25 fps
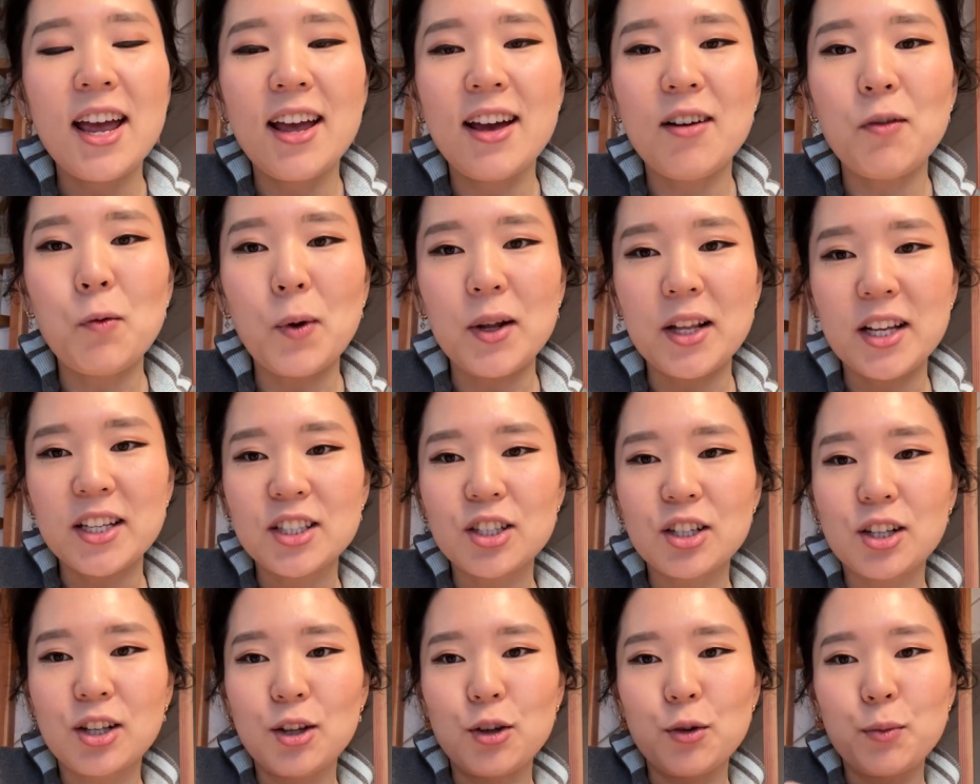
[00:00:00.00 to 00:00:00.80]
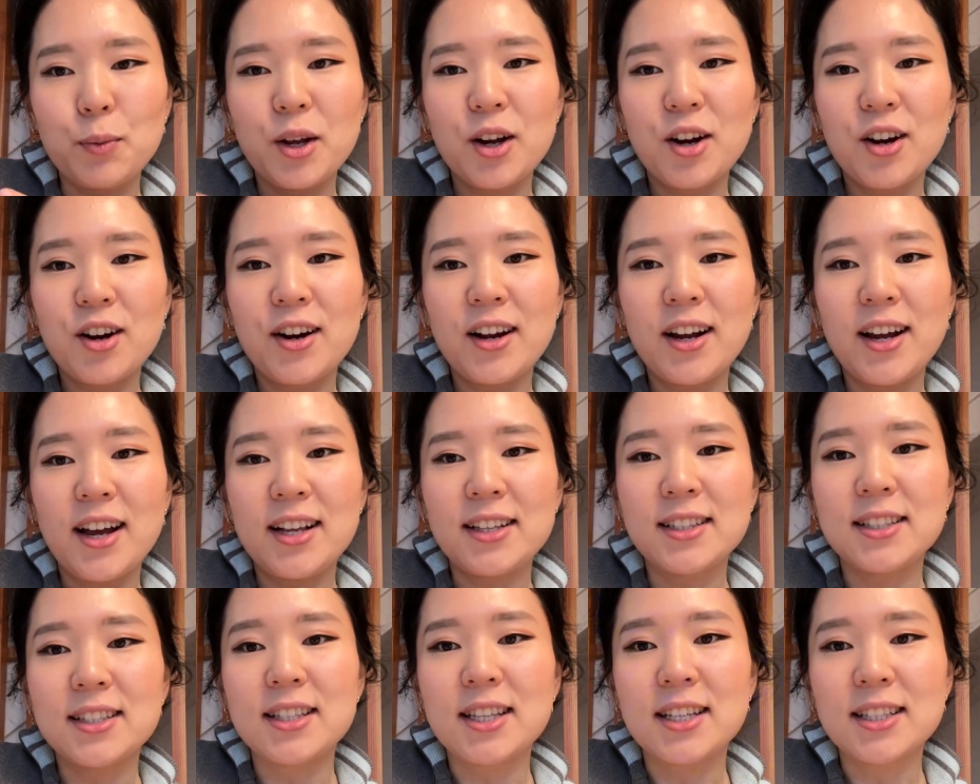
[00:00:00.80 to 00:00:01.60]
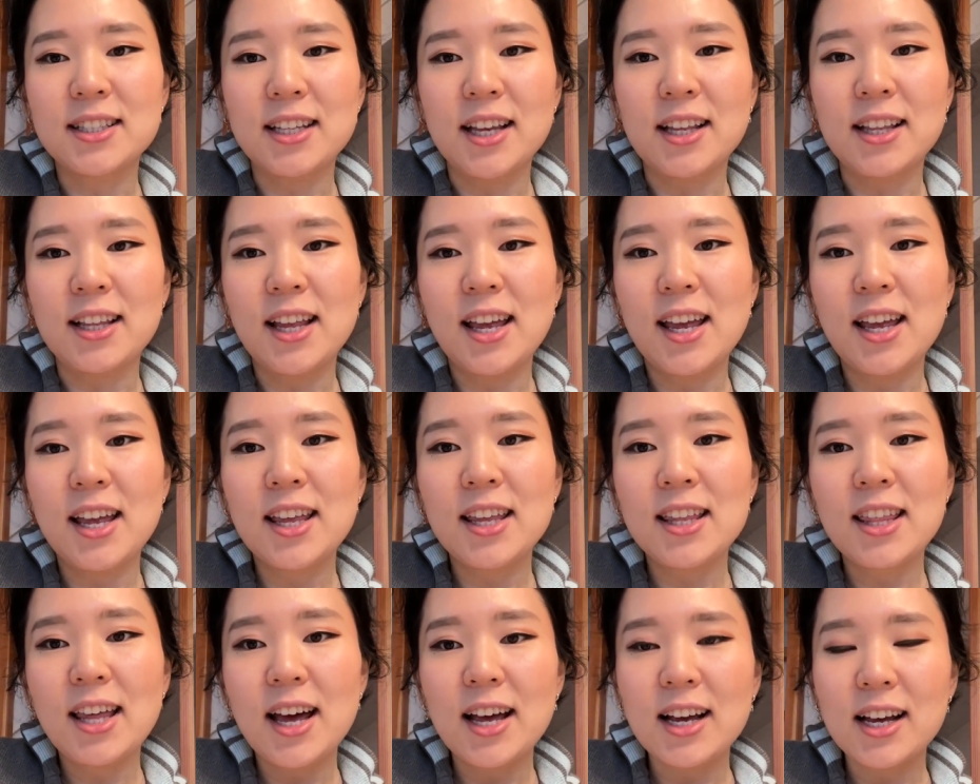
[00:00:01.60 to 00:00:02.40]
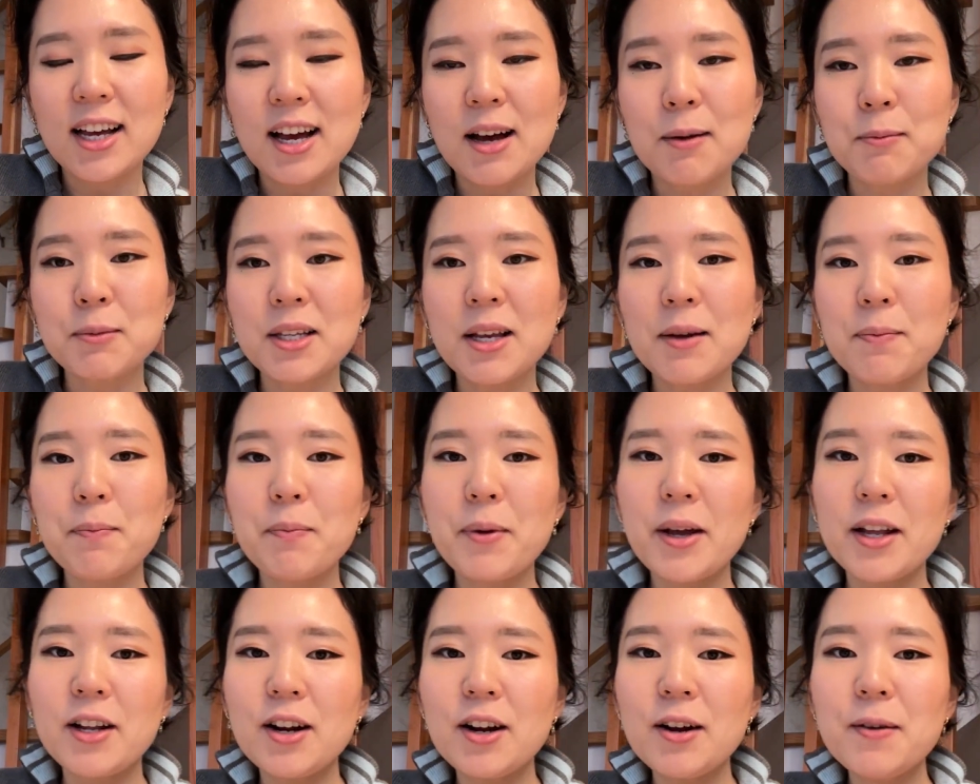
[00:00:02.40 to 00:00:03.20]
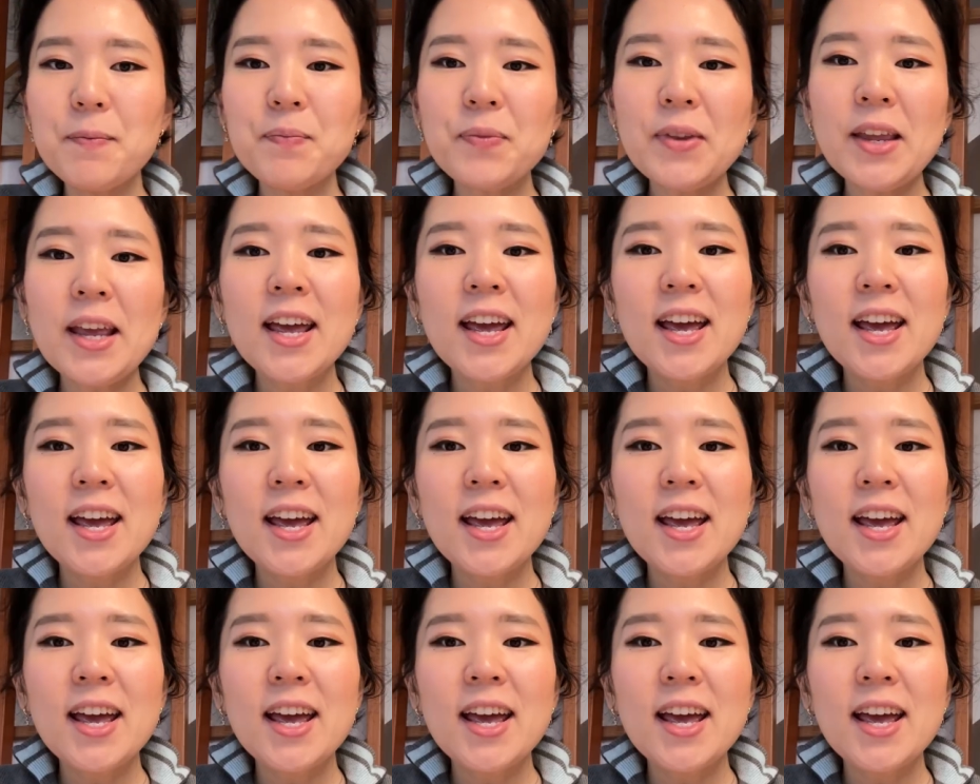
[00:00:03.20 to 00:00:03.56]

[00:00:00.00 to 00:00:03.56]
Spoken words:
when it's gloomier, it's the Sunday that comes up better.